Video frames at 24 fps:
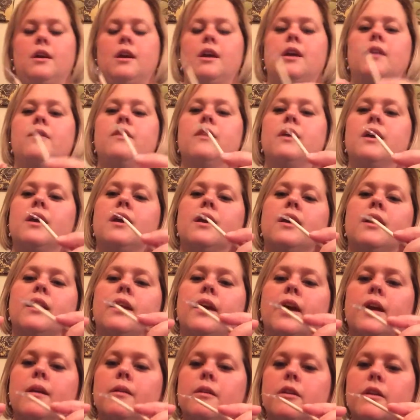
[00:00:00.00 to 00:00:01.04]
And then
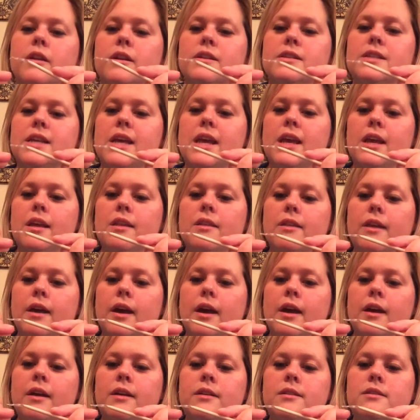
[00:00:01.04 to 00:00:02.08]
I'm going to take
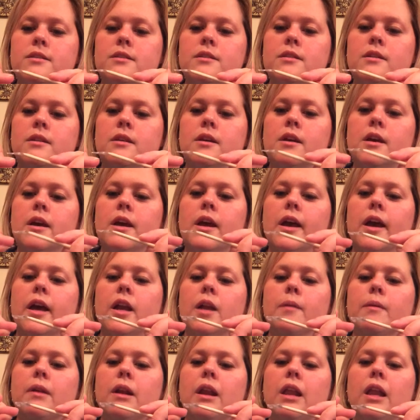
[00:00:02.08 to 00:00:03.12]
that
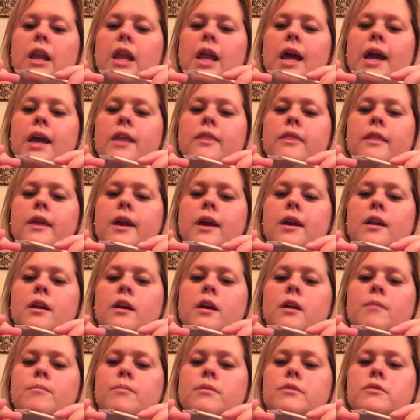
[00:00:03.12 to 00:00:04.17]
and I'm going to line that
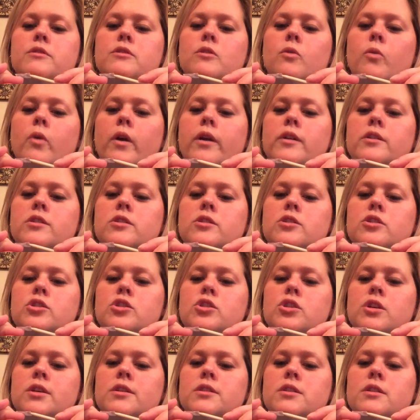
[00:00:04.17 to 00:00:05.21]
up toward
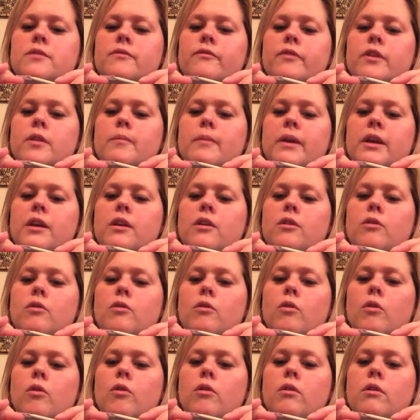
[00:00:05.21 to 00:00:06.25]
just in front of my
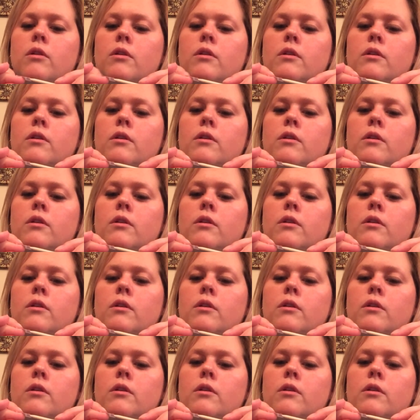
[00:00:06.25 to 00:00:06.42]
cuticle,